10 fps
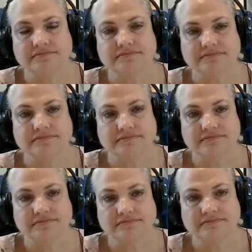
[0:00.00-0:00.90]

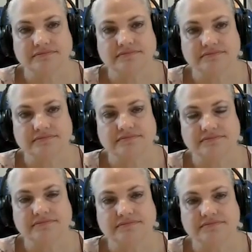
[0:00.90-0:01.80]

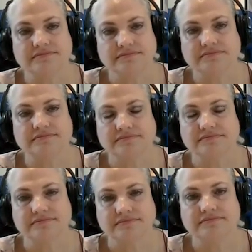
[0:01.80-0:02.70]

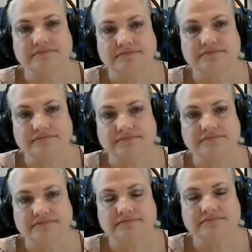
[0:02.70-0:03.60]

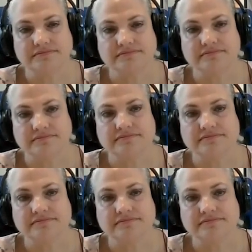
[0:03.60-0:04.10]
(silent)